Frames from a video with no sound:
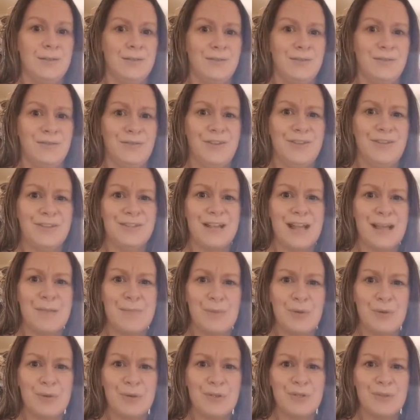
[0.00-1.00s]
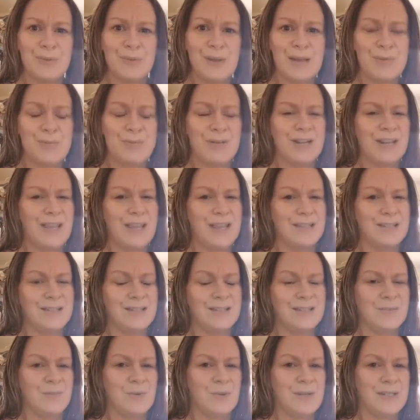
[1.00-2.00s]
feels like months away, but I guess
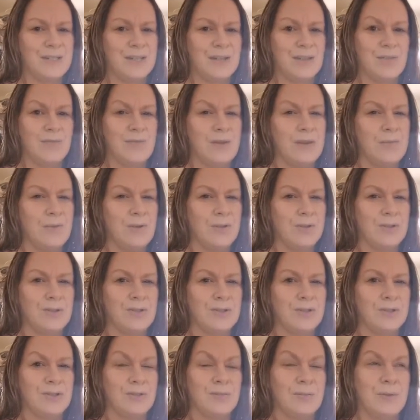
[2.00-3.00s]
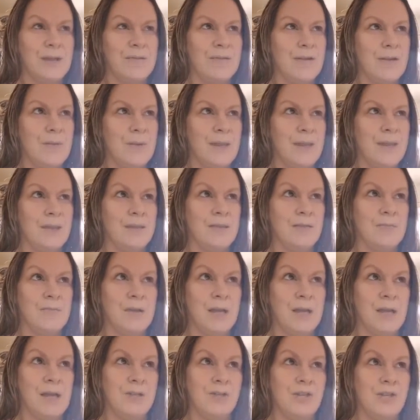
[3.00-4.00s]
it's, 3 months? Where are we?
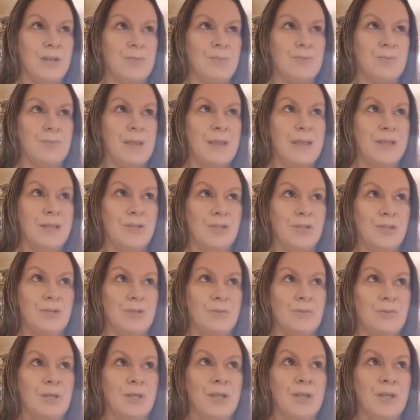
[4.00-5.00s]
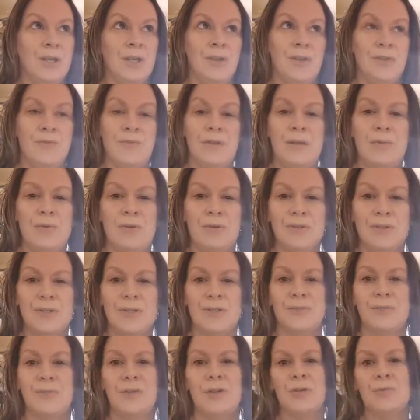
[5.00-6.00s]
March, April, May, June. 3
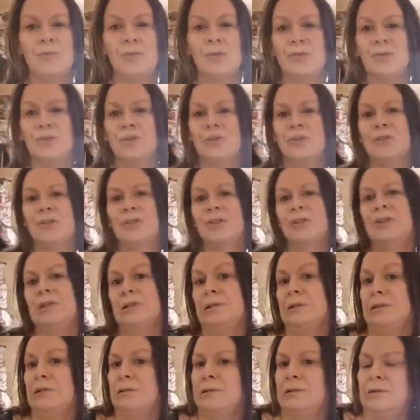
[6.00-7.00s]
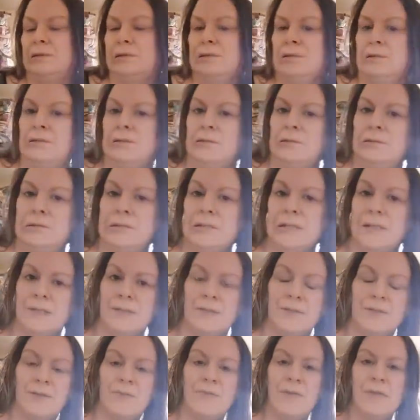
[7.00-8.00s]
months, 4 months.
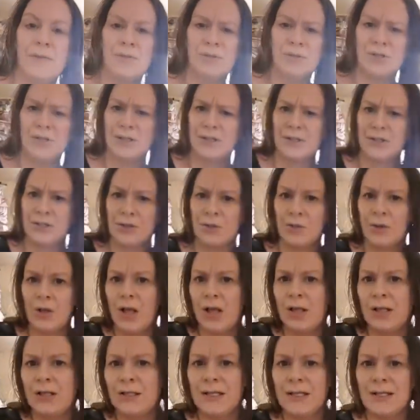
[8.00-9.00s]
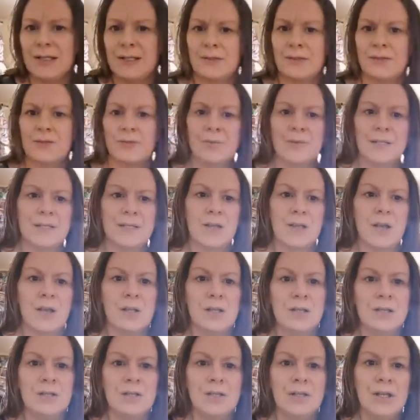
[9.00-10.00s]
3 months till school holidays up in
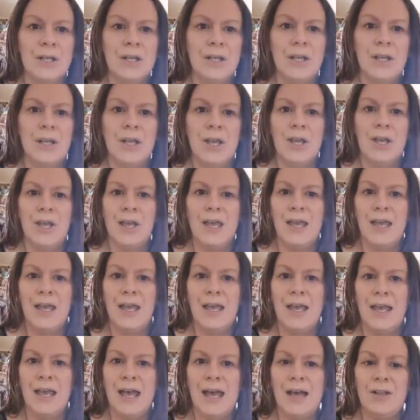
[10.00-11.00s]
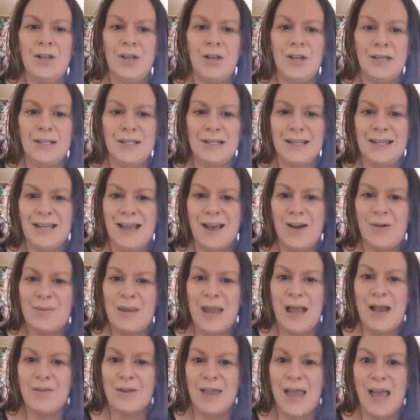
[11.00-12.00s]
Scotland. How long is it? Help
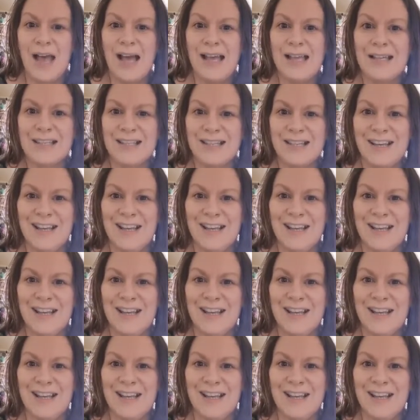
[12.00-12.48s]
me out, guys.